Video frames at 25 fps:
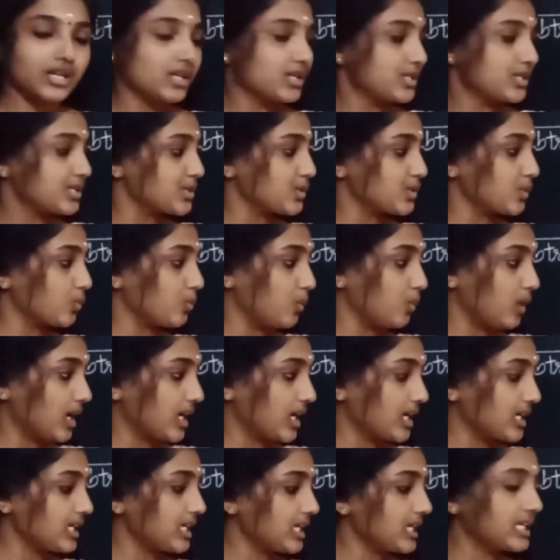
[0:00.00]
So
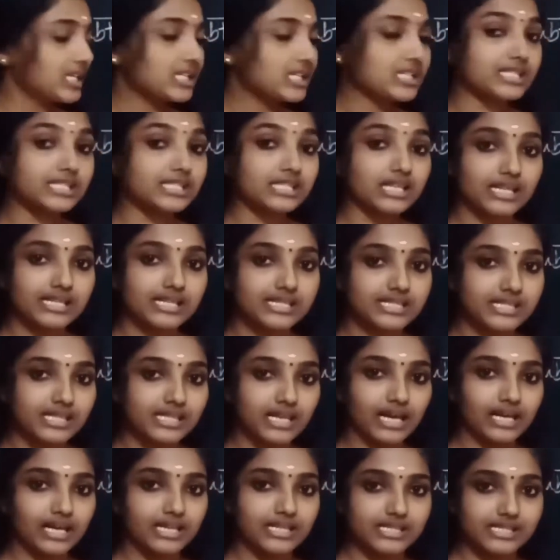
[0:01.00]
1 is less
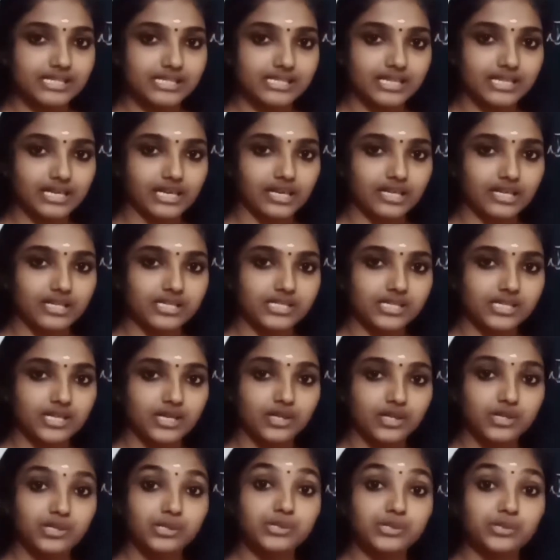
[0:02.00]
than 6.
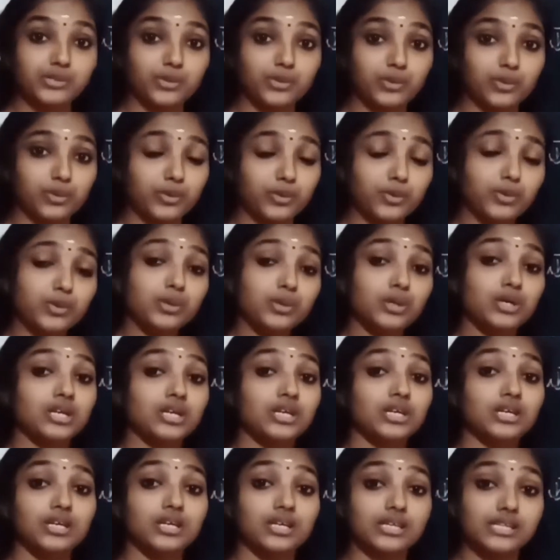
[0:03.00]
So
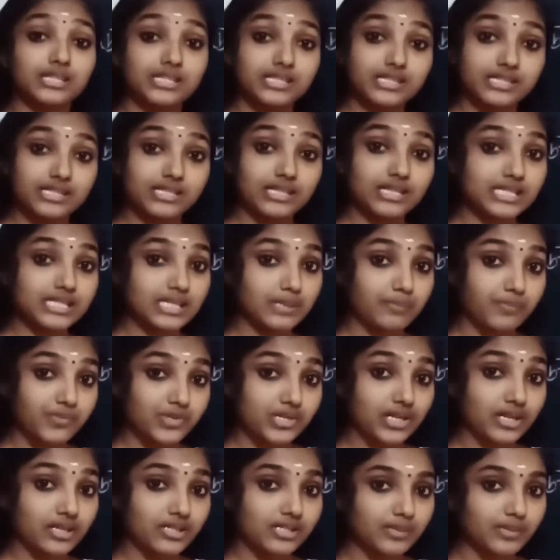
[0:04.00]
is the
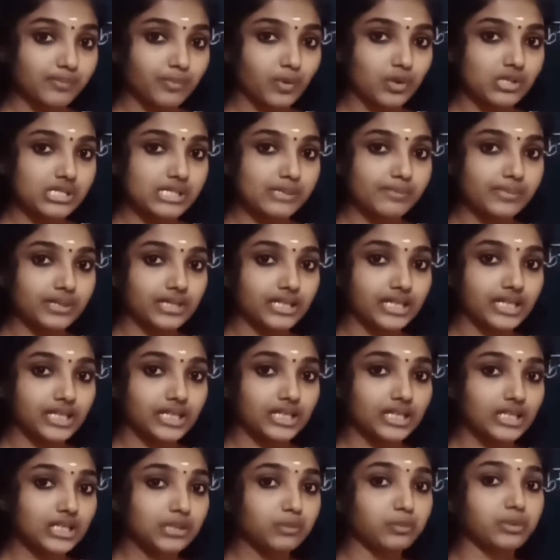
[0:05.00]
subtraction possible
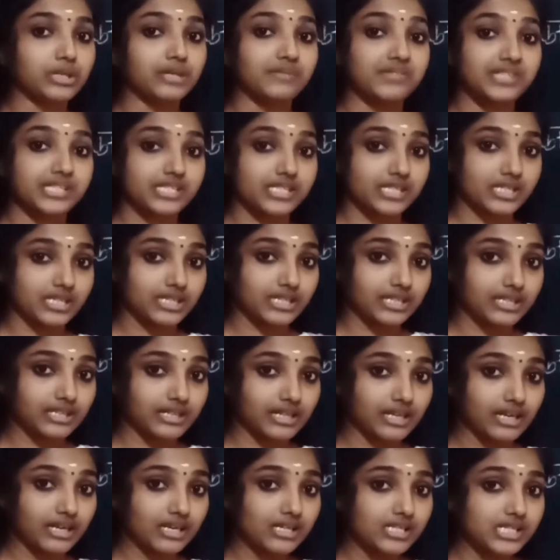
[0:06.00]
here? We have studied
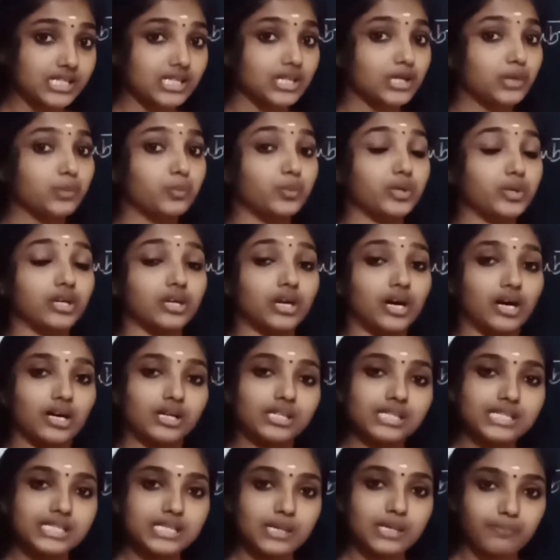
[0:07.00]
that we
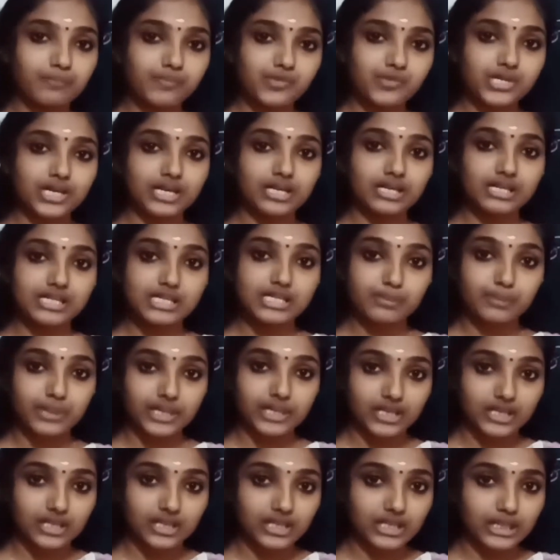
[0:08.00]
can't subtract a
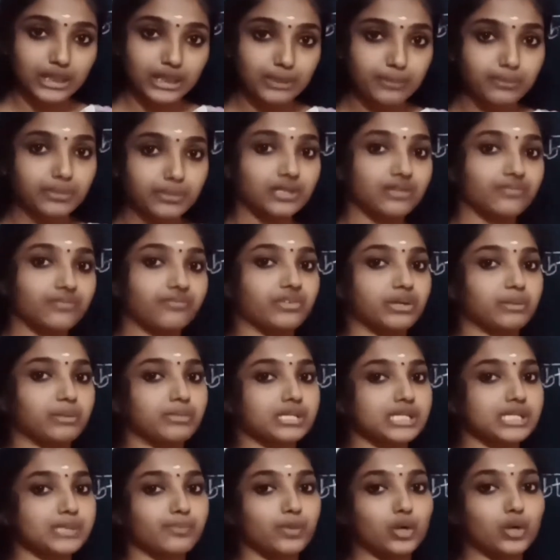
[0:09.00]
bigger number from
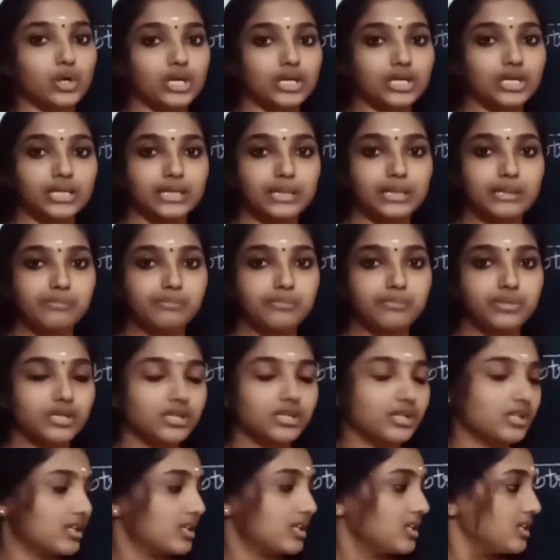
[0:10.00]
a smaller
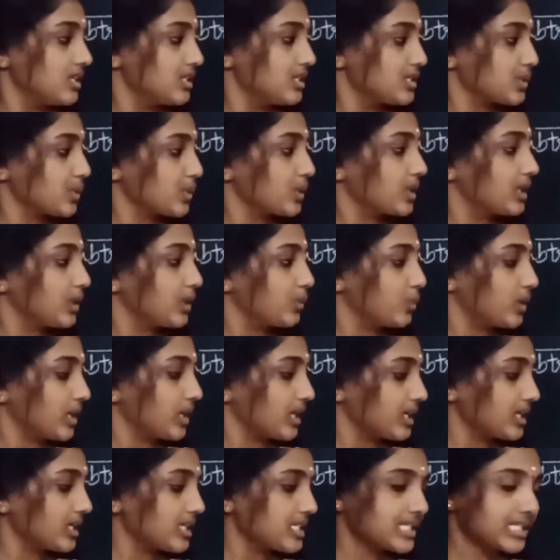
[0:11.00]
number. So here
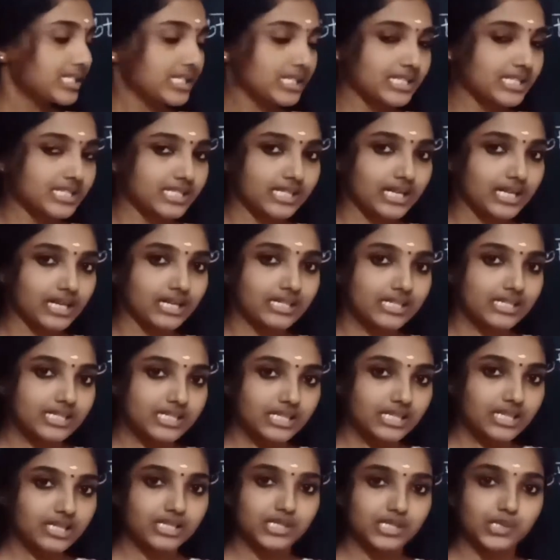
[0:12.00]
1 is less than
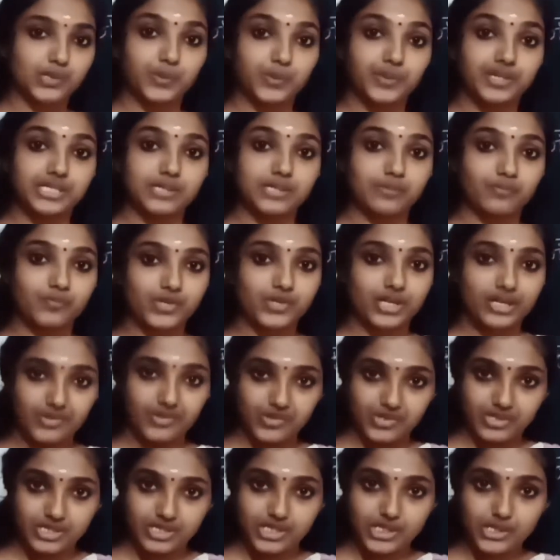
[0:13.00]
6, so the
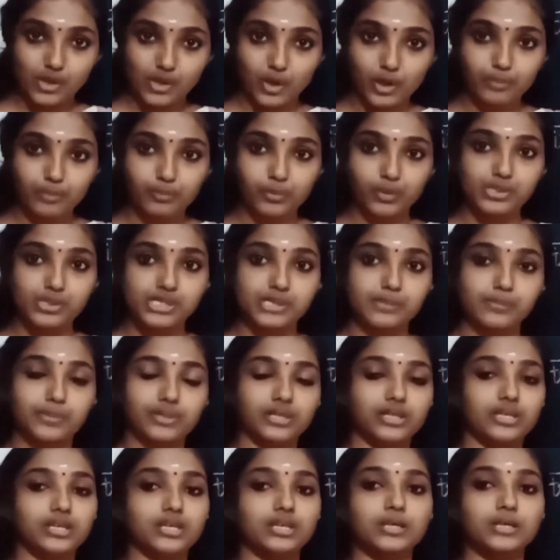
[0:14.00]
subtraction is not possible
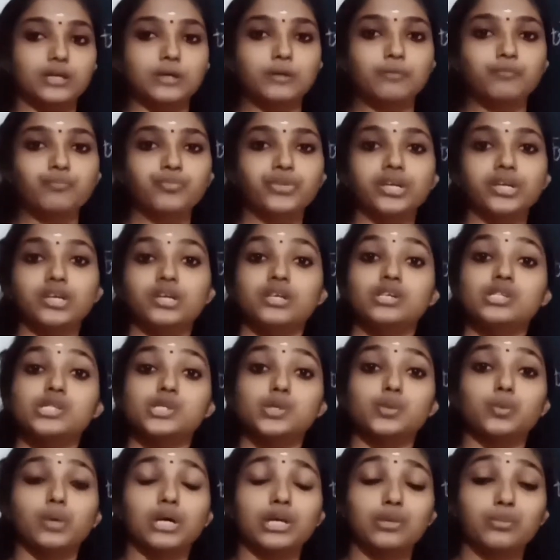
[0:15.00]
here.
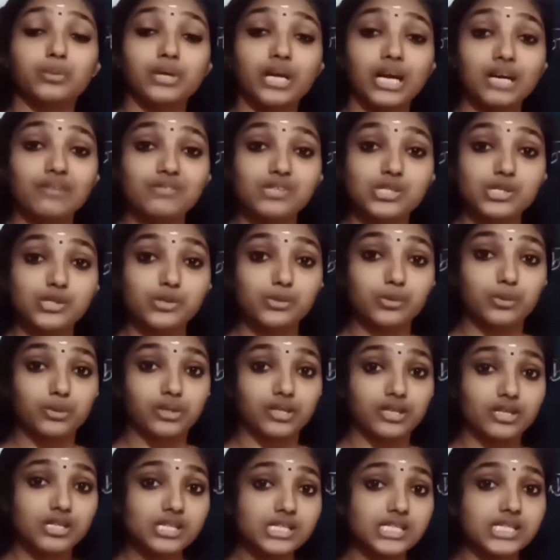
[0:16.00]
So what we have to do
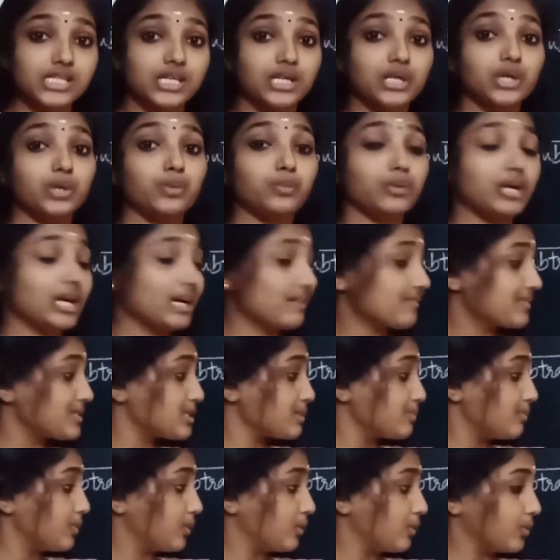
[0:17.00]
is, we have
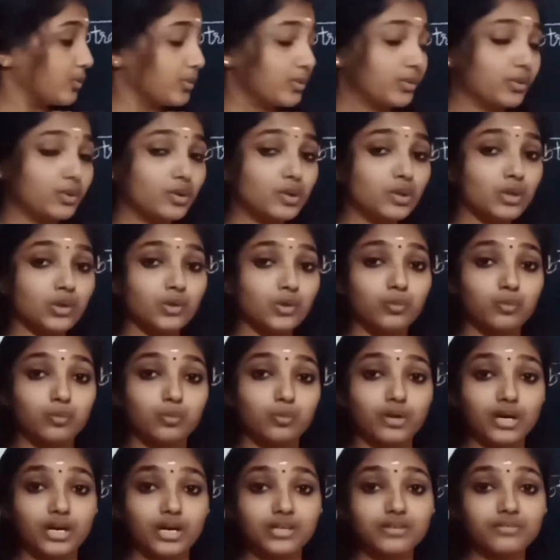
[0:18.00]
to borrow
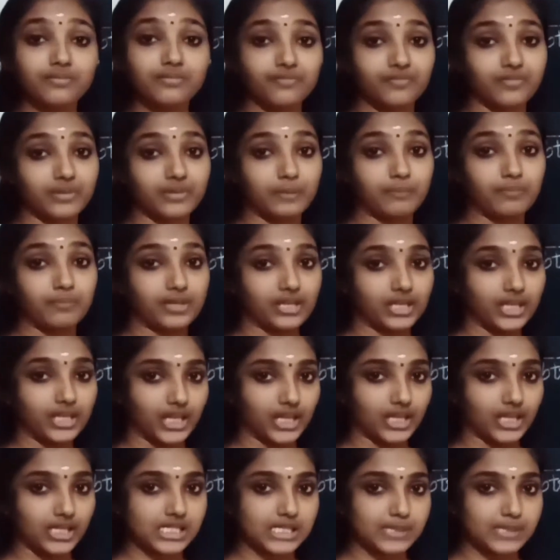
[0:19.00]
1 from the
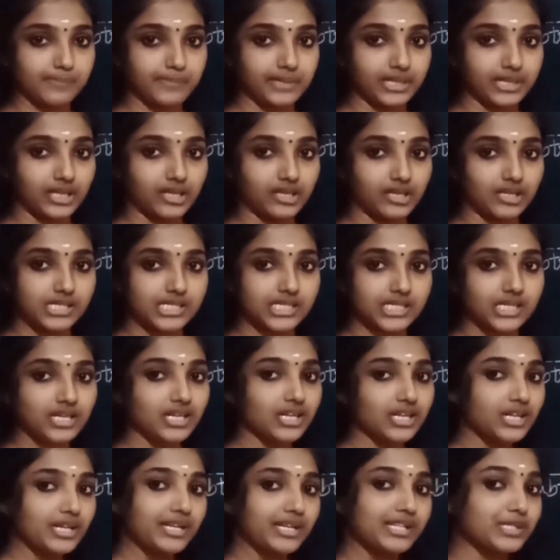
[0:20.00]
next place.
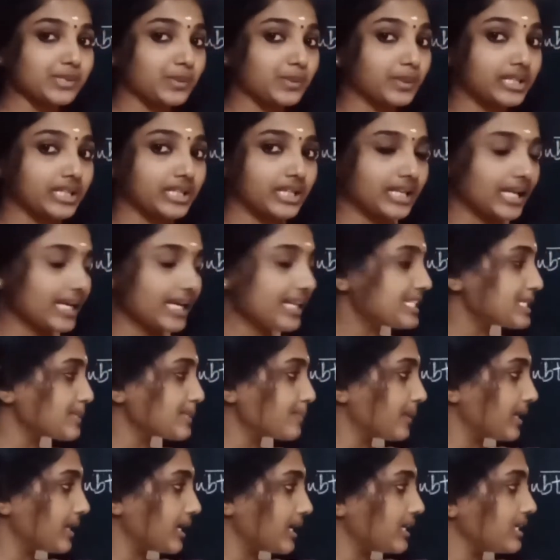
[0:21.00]
So in the next
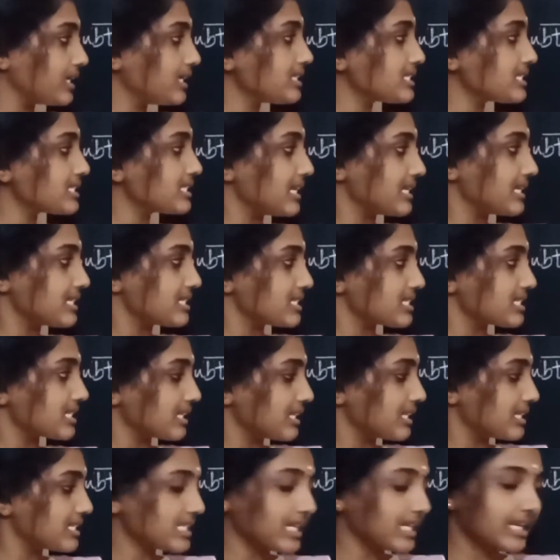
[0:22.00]
place, that is in
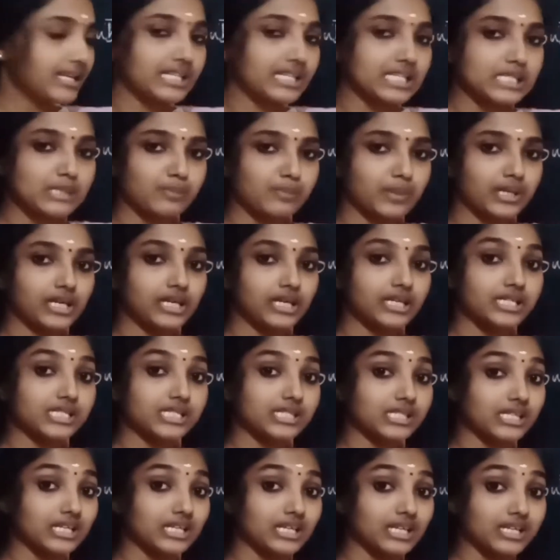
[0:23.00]
the tens place,
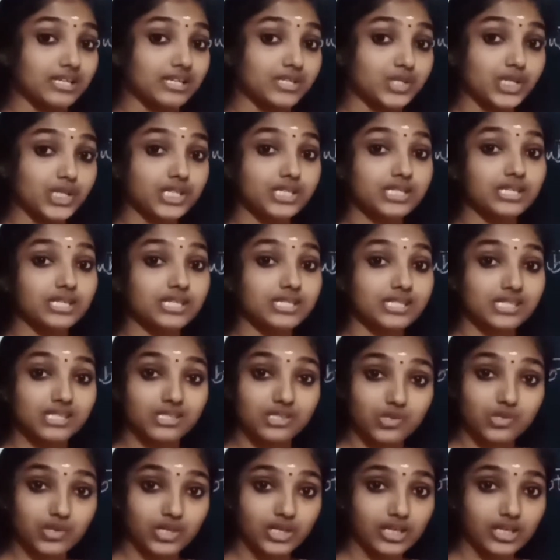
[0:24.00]
the digit is
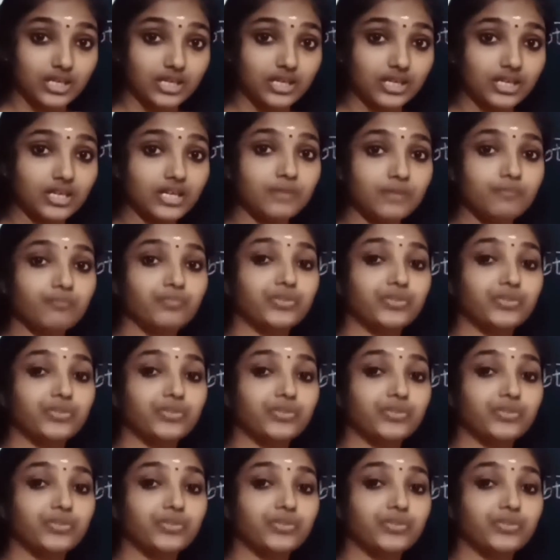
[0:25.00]
3.